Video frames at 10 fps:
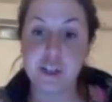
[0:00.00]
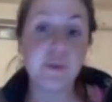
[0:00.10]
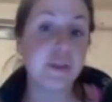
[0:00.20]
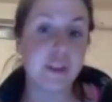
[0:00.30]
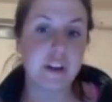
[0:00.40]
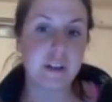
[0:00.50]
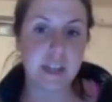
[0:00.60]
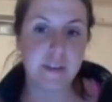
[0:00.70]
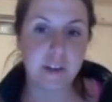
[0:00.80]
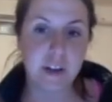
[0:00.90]
2/3
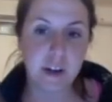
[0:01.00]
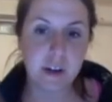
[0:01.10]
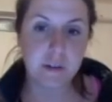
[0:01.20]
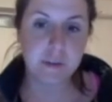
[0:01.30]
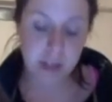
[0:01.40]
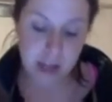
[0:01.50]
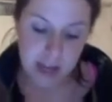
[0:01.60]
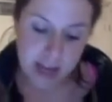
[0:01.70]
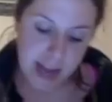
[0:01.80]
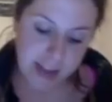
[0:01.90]
of a curve.
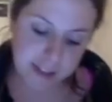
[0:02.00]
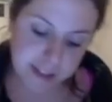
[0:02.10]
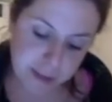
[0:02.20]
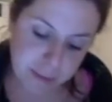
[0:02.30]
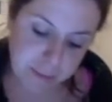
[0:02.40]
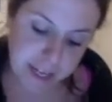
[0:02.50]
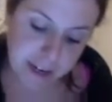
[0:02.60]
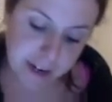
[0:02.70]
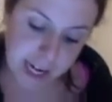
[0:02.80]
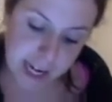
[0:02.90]
And so the
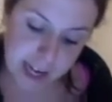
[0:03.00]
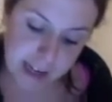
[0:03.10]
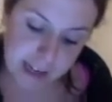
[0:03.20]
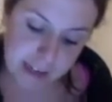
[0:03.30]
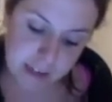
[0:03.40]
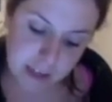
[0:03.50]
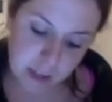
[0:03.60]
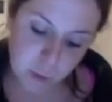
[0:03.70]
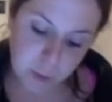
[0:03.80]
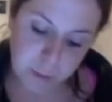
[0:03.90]
period
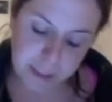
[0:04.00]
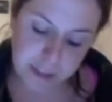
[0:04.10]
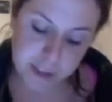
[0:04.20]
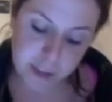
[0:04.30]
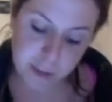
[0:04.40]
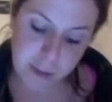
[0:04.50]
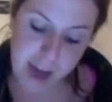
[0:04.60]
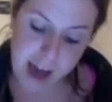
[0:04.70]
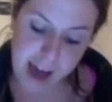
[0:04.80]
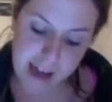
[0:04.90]
would be 2
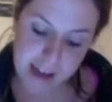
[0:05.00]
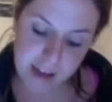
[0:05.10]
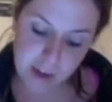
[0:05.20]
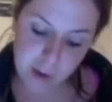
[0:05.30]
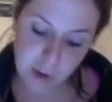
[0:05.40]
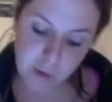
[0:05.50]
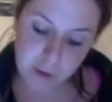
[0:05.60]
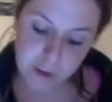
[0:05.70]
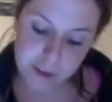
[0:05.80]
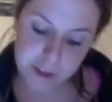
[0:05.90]
pi
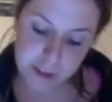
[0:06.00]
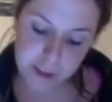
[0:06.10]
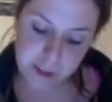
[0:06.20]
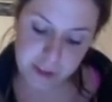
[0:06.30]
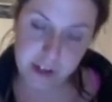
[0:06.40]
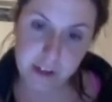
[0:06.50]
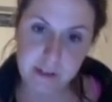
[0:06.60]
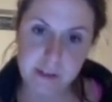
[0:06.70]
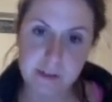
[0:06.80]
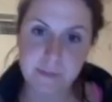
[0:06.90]
over
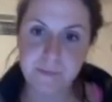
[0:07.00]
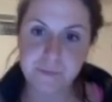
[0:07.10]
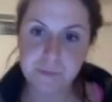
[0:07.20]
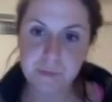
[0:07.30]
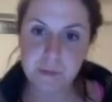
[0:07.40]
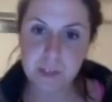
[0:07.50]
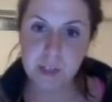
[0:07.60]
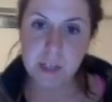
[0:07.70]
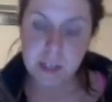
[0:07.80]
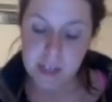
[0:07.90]
2/3.
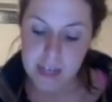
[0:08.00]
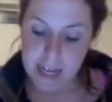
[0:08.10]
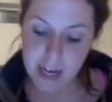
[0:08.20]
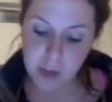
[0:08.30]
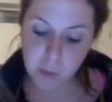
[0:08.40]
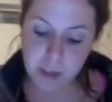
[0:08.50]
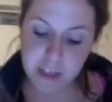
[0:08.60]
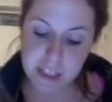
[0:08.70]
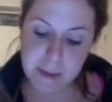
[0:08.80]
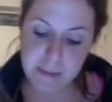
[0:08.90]
And what you
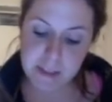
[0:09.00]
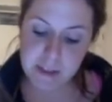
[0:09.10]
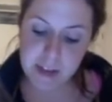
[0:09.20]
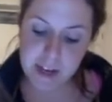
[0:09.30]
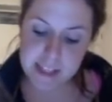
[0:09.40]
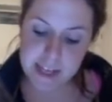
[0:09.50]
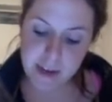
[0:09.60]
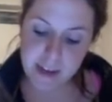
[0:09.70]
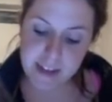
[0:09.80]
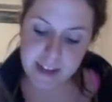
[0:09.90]
need to be able to do there is say,
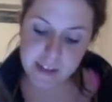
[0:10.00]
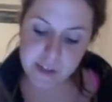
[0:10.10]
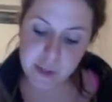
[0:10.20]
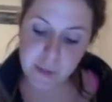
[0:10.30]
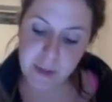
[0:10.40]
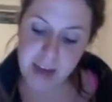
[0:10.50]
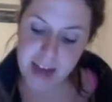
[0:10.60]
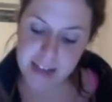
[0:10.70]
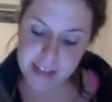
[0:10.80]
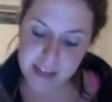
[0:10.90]
okay, that's 2
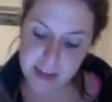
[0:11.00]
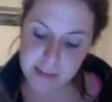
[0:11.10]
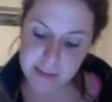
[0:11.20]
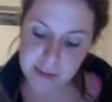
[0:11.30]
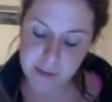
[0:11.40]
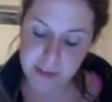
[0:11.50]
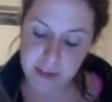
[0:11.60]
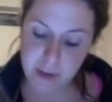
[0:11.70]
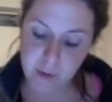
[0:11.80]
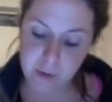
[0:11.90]
pi times
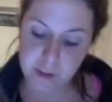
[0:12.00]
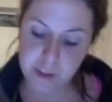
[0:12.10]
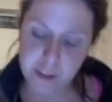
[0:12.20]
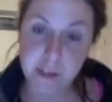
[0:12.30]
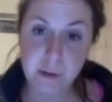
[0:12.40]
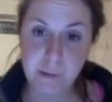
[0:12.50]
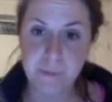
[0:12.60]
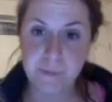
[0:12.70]
3 over 2,